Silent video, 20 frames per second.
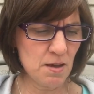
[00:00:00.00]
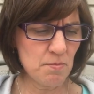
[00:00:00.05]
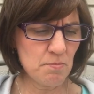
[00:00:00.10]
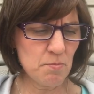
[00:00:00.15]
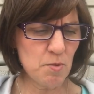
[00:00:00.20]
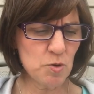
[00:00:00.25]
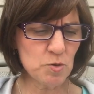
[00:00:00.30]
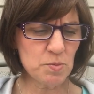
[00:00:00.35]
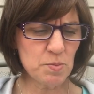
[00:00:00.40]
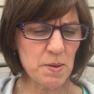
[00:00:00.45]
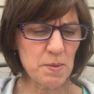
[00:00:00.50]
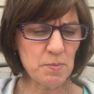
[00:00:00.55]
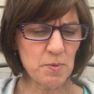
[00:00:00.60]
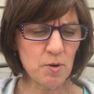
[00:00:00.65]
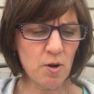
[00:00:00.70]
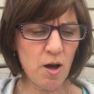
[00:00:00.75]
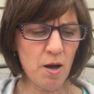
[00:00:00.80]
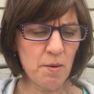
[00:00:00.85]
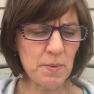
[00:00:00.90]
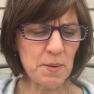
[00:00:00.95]
Most people
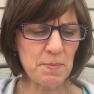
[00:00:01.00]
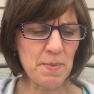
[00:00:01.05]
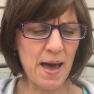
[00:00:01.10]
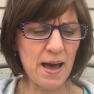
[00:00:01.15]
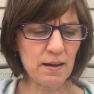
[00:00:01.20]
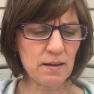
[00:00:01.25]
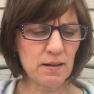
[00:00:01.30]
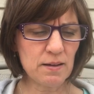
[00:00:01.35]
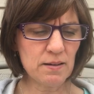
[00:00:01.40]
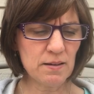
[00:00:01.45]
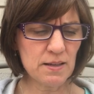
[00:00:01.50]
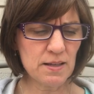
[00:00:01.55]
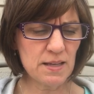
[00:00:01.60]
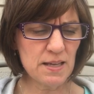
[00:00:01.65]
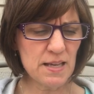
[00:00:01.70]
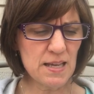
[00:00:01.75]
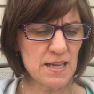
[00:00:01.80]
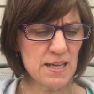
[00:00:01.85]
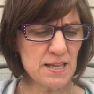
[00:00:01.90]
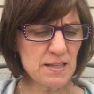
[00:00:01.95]
call me Mac.
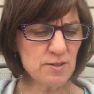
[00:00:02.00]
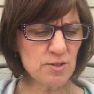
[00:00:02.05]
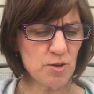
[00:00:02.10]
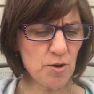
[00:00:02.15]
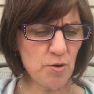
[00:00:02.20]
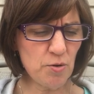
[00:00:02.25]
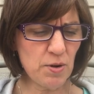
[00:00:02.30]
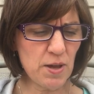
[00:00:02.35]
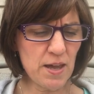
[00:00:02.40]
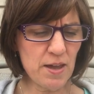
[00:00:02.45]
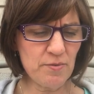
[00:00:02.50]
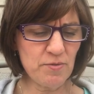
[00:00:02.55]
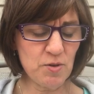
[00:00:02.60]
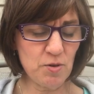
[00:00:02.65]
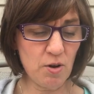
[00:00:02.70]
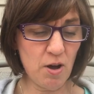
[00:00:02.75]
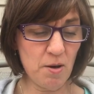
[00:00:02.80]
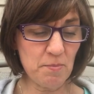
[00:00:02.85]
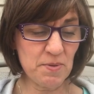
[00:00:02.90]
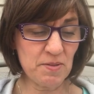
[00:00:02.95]
It's okay if you
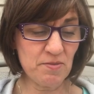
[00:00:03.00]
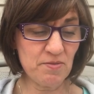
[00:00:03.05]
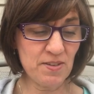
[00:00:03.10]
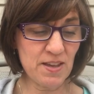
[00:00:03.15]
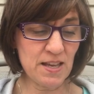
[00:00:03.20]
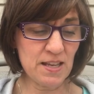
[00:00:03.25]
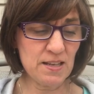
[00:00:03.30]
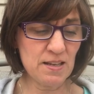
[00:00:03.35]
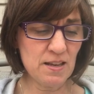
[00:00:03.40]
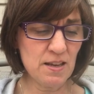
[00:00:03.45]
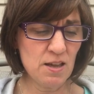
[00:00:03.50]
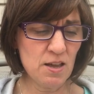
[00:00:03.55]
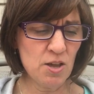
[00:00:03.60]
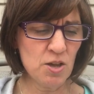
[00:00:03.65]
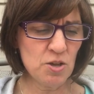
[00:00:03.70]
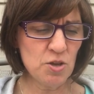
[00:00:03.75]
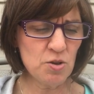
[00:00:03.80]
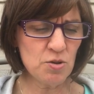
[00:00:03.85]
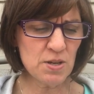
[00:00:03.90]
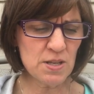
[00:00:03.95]
call me Finn.
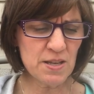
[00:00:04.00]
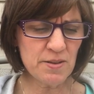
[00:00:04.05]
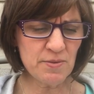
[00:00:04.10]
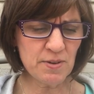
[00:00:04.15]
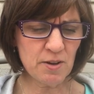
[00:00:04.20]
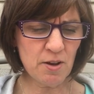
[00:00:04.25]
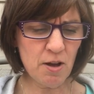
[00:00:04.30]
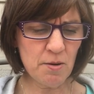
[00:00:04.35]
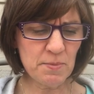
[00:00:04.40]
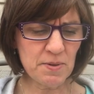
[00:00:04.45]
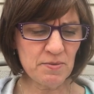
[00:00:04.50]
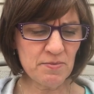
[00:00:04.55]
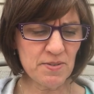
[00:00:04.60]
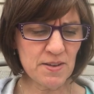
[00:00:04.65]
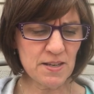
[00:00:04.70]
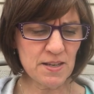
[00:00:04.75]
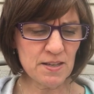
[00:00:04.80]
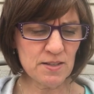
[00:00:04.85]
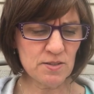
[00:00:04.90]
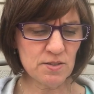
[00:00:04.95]
You can even call me
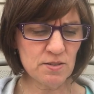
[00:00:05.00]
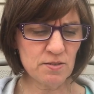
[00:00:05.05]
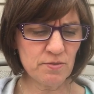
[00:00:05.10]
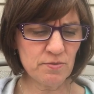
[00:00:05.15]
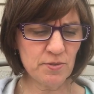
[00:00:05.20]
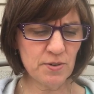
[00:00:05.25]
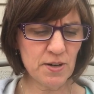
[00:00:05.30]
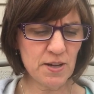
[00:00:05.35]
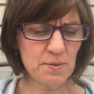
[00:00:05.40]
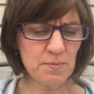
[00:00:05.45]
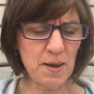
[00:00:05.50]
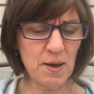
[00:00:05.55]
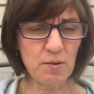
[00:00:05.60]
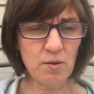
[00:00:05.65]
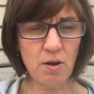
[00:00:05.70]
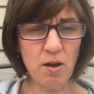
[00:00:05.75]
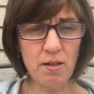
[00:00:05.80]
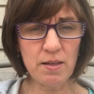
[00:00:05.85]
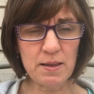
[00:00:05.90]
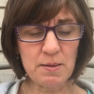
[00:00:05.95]
Phineas. Forget about
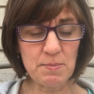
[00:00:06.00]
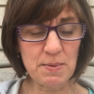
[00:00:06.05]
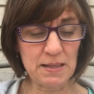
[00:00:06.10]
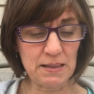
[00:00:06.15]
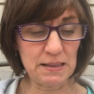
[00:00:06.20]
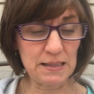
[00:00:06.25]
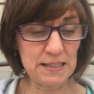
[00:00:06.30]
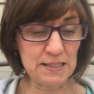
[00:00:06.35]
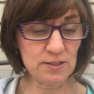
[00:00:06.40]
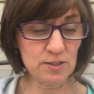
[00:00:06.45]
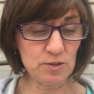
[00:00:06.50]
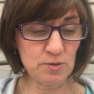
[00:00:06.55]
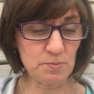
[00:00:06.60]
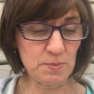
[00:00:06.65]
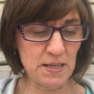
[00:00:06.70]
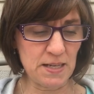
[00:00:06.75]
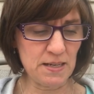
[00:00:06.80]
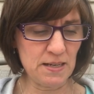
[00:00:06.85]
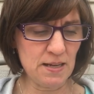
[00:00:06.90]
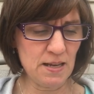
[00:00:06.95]
calling me
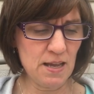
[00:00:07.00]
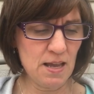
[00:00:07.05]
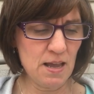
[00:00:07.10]
Listerman.